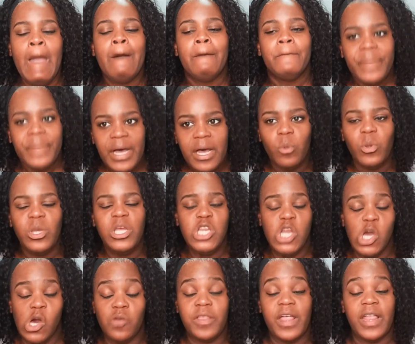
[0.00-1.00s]
But we
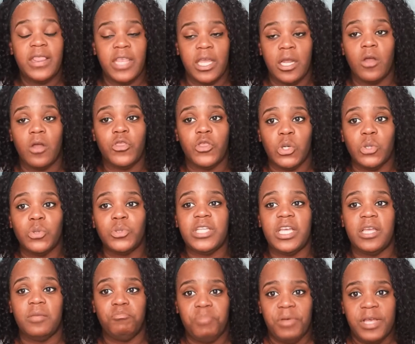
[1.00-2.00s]
know that there are those
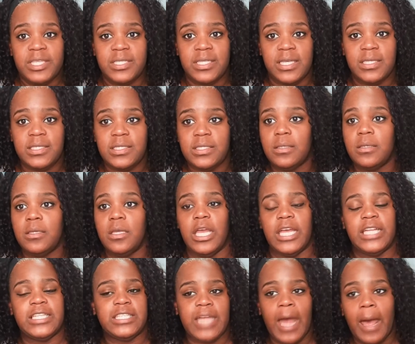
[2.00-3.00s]
in business,
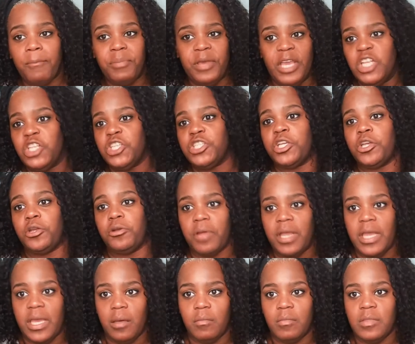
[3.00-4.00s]
it's not peaches and
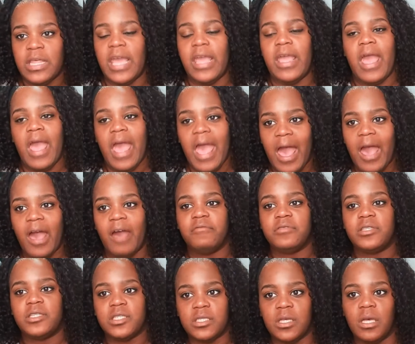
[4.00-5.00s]
cream. They have
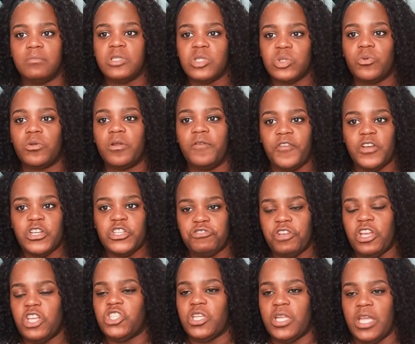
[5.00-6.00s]
some sort of
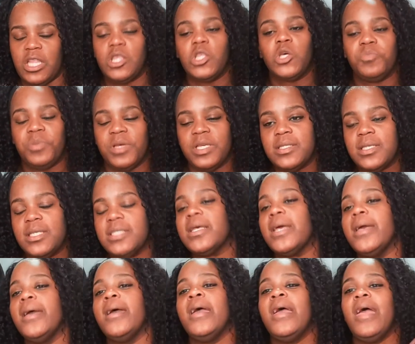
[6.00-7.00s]
frustration in their business.
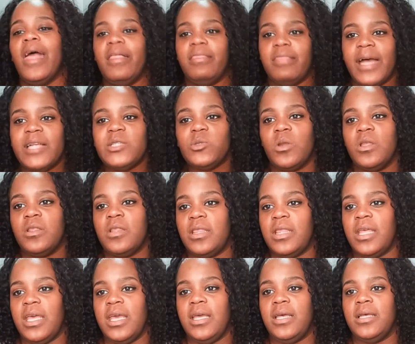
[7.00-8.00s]
And that's one of the
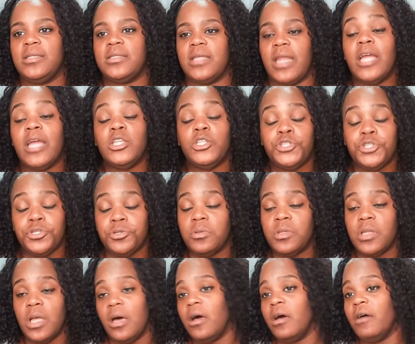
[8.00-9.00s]
things that I do
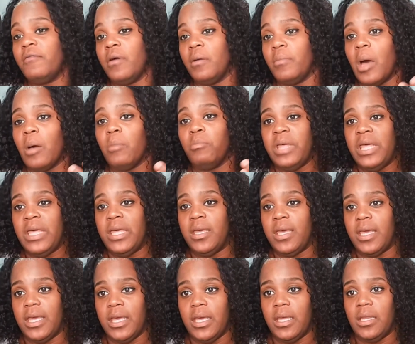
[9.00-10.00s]
love about being
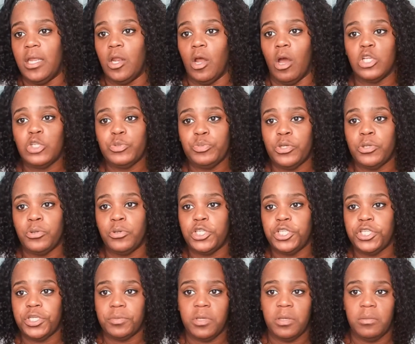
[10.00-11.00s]
in an
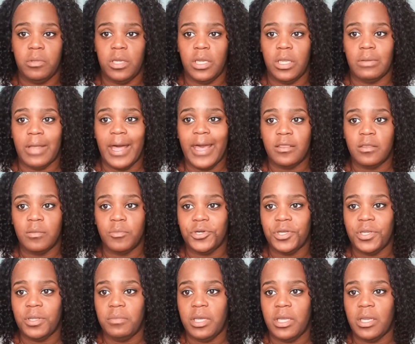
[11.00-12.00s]
entrepreneurship community like the
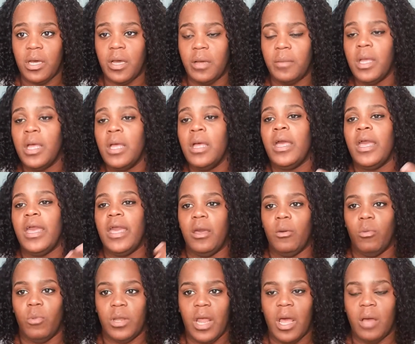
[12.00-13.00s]
morning meetup. And
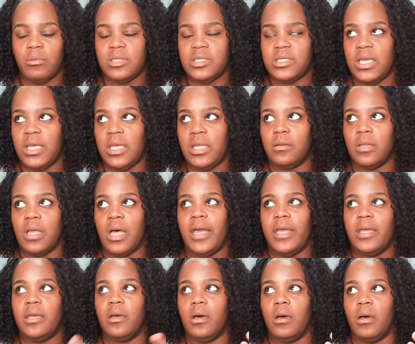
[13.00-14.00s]
when I was in
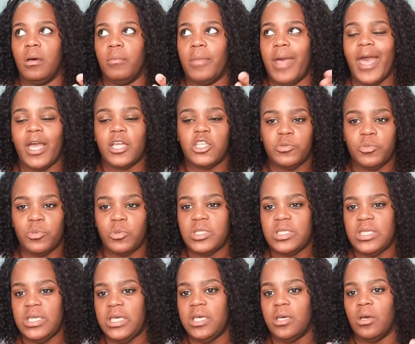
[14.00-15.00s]
like actual
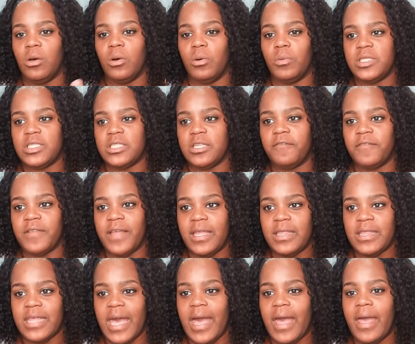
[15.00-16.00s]
CEO and stuff like
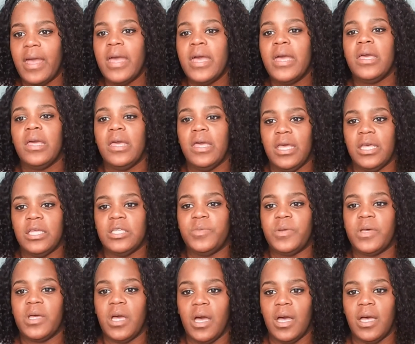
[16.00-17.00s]
that, is
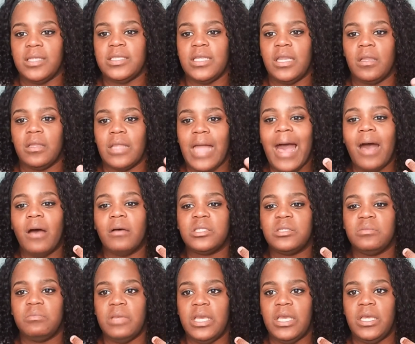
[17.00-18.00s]
because it allows
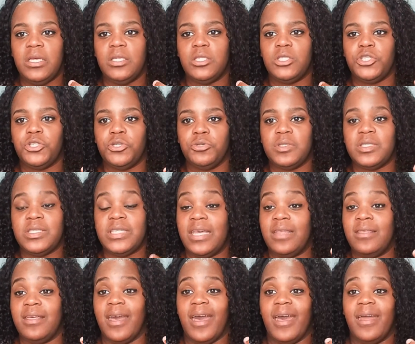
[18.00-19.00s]
me to see
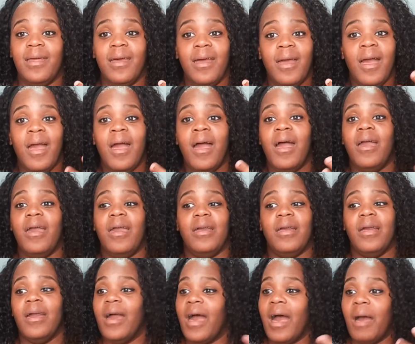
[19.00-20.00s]
that
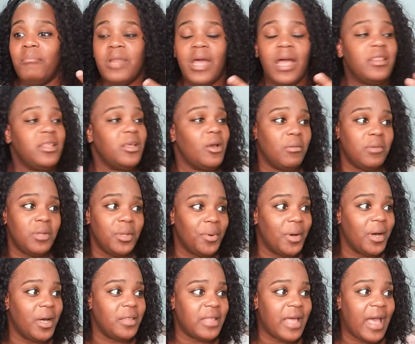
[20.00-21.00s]
I'm not the only
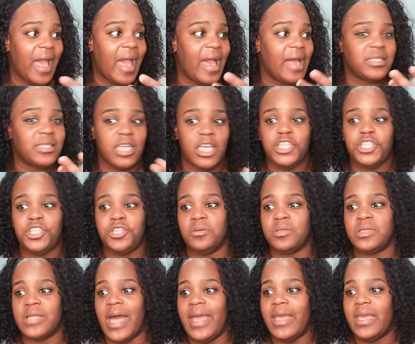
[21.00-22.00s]
one that has issues
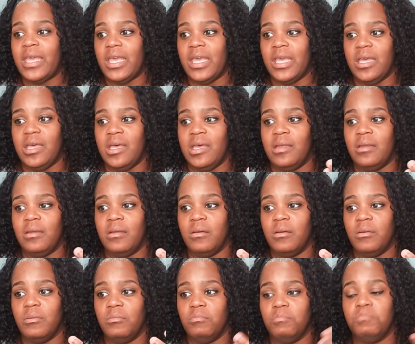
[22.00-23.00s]
like in
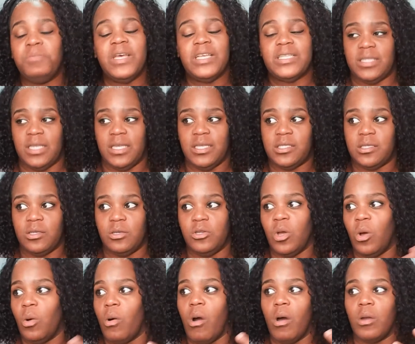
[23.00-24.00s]
business,
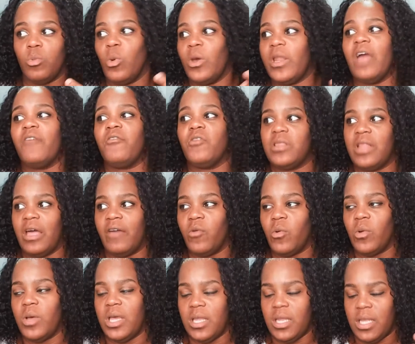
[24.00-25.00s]
on whatever level
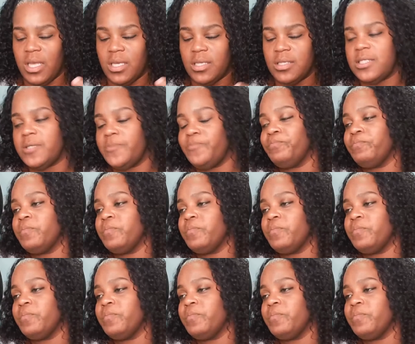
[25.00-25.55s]
it is.